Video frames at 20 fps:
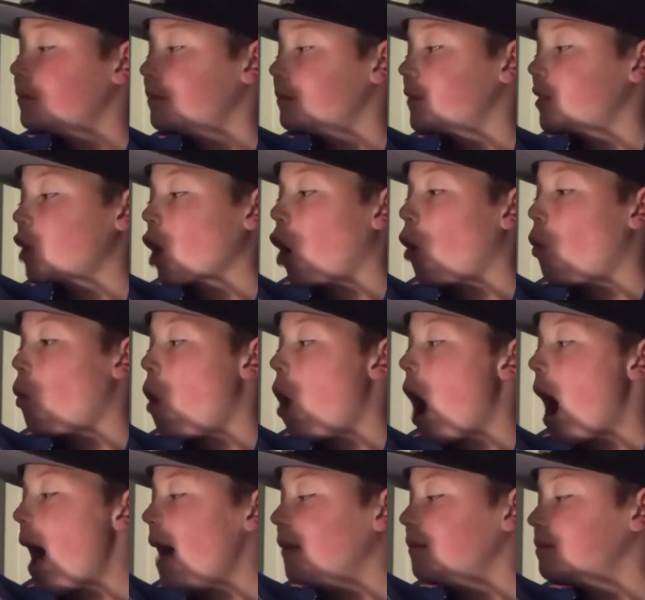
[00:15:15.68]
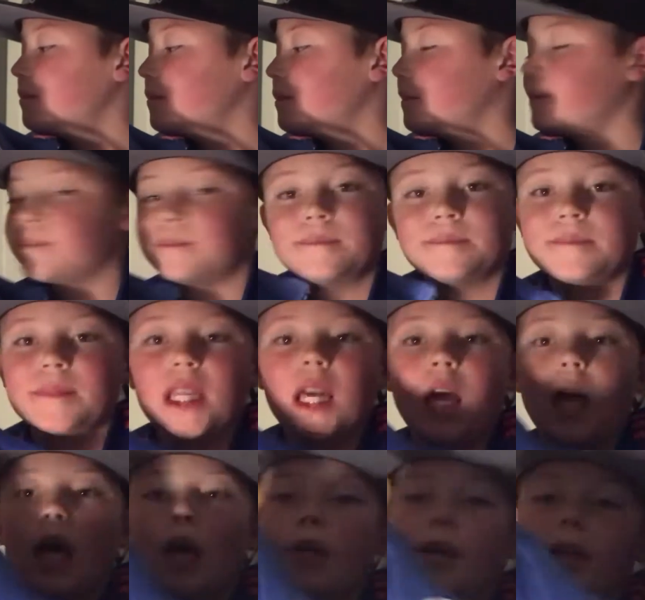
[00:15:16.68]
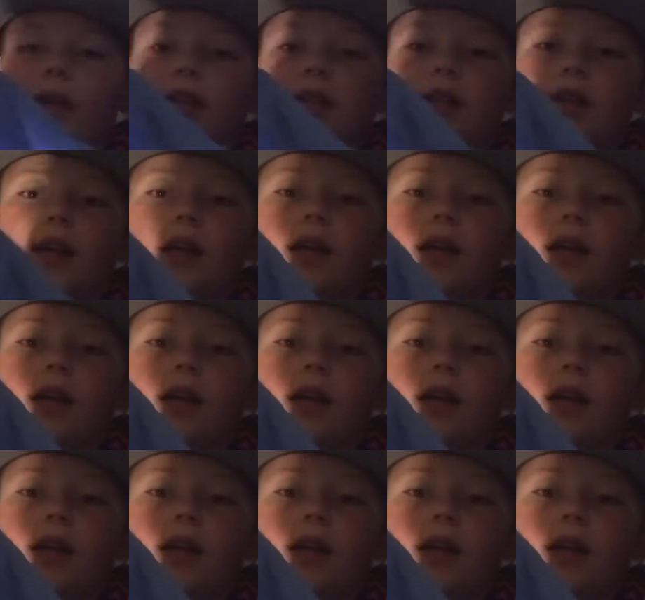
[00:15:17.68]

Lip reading: So what? Okay, so yeah,